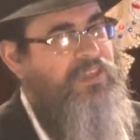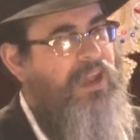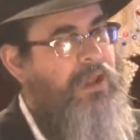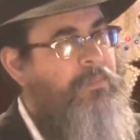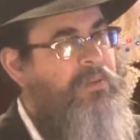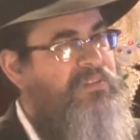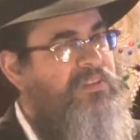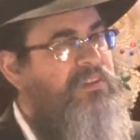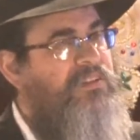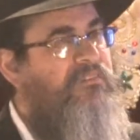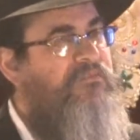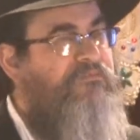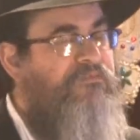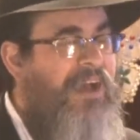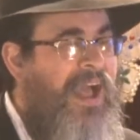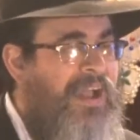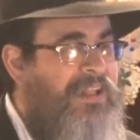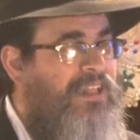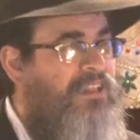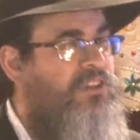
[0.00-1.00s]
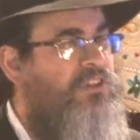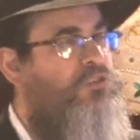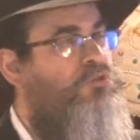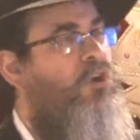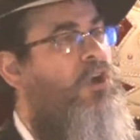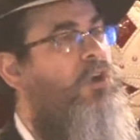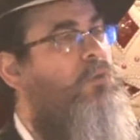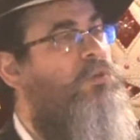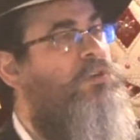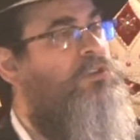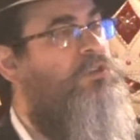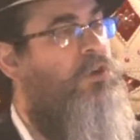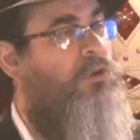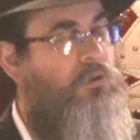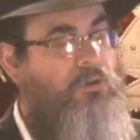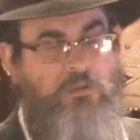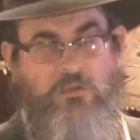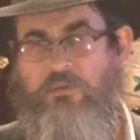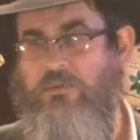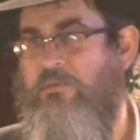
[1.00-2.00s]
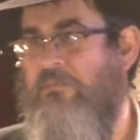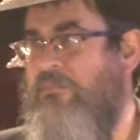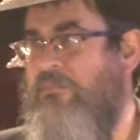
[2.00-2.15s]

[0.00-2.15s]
Rebbe says the fact that the story was told